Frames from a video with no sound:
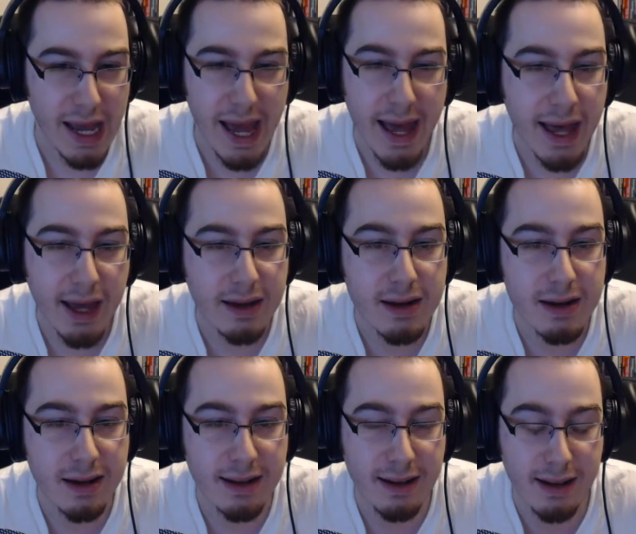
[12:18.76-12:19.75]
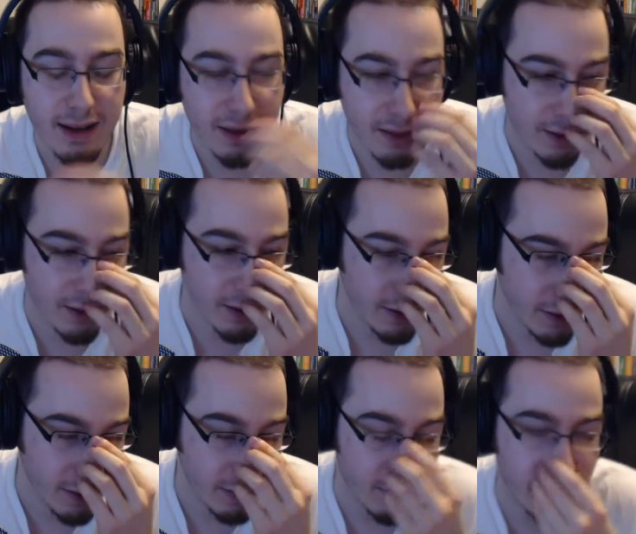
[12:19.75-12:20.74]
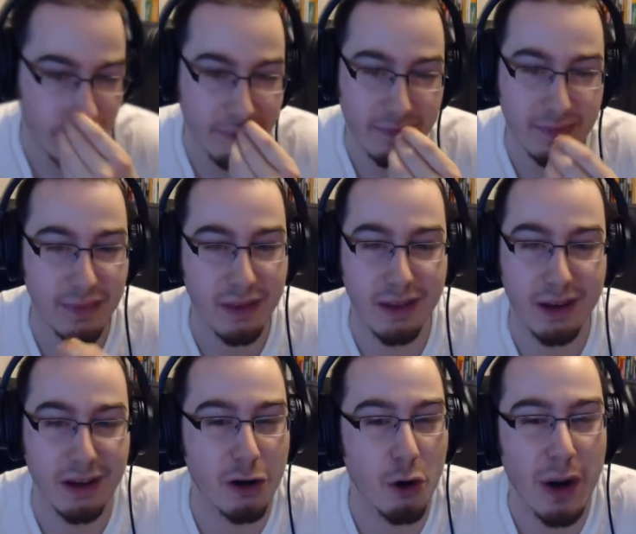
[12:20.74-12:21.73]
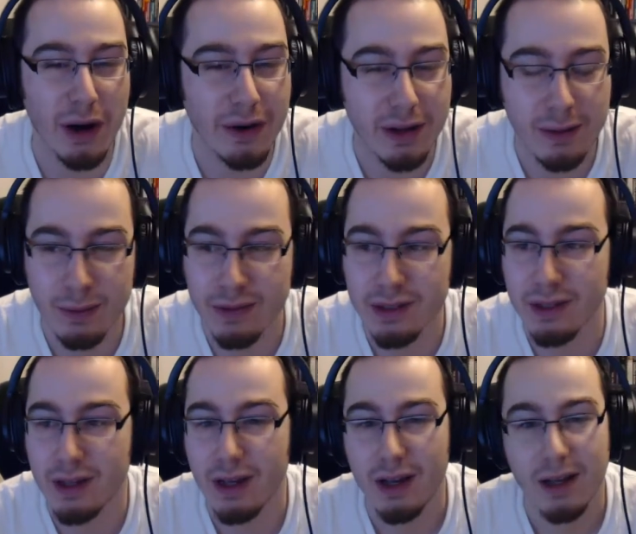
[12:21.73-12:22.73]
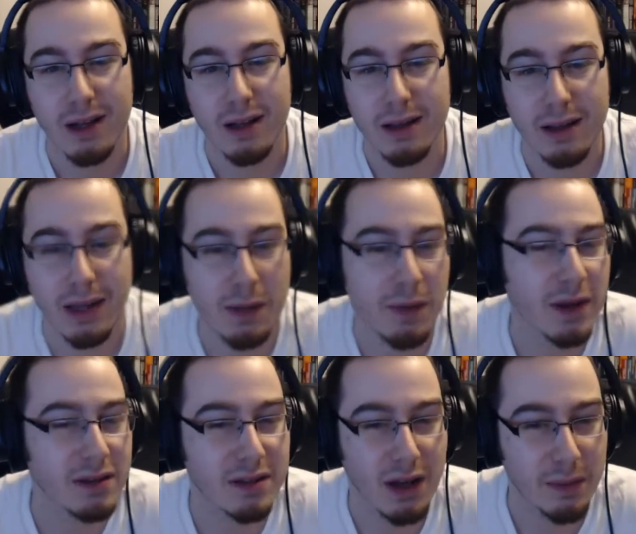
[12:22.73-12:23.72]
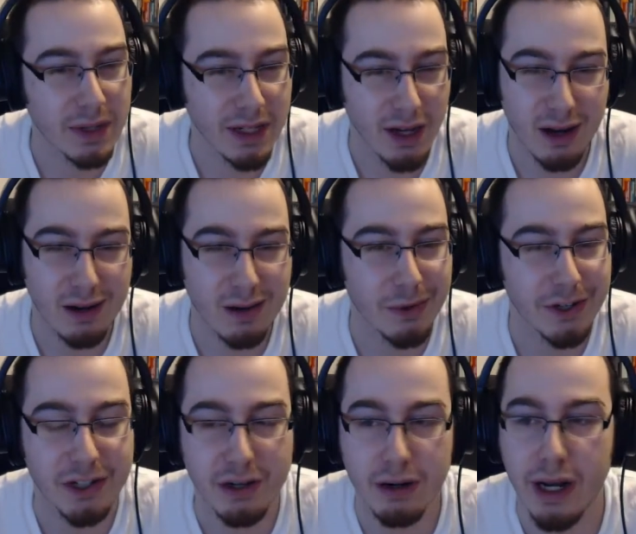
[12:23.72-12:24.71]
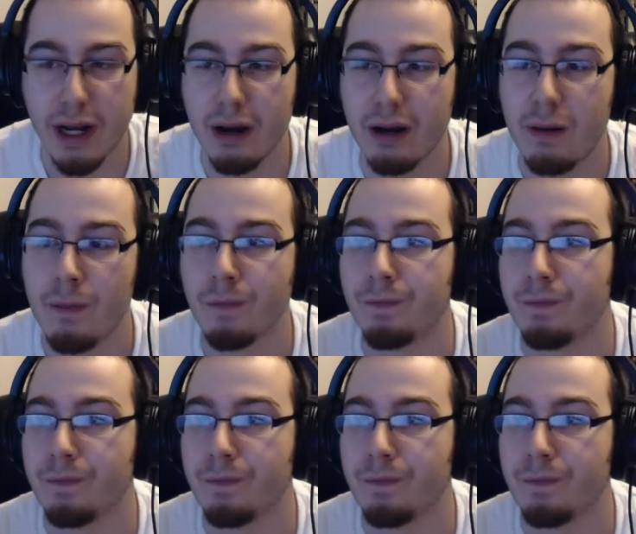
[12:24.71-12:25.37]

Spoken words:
head in the aquariums, keeping his zombie daughter, brushing her hair.